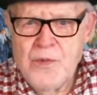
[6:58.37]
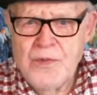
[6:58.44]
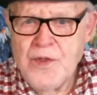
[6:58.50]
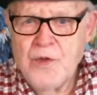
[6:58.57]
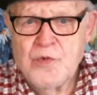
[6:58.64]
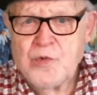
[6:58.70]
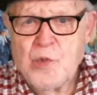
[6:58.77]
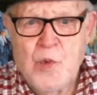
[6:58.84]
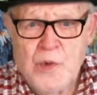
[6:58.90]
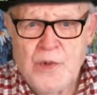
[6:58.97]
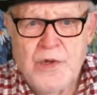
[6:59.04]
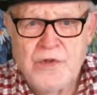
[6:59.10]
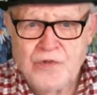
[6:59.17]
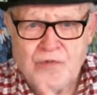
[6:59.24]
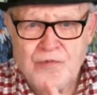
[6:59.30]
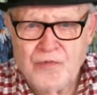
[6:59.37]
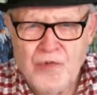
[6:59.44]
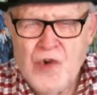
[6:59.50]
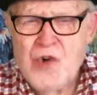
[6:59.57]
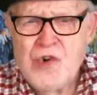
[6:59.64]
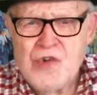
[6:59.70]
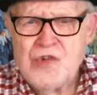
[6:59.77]
Those were his
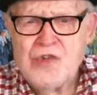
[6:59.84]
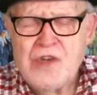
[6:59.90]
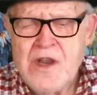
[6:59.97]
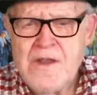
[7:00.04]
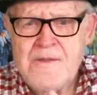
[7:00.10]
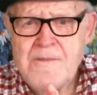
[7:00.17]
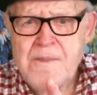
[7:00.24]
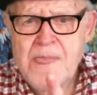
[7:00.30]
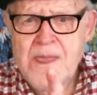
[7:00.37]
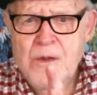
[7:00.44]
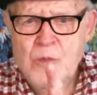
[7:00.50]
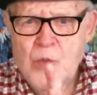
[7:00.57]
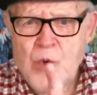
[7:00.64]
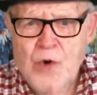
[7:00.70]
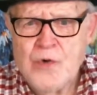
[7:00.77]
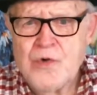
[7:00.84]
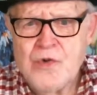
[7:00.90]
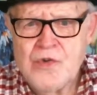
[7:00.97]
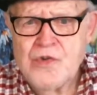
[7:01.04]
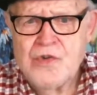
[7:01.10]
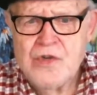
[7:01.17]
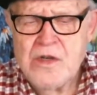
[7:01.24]
first
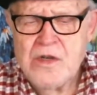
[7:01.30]
words.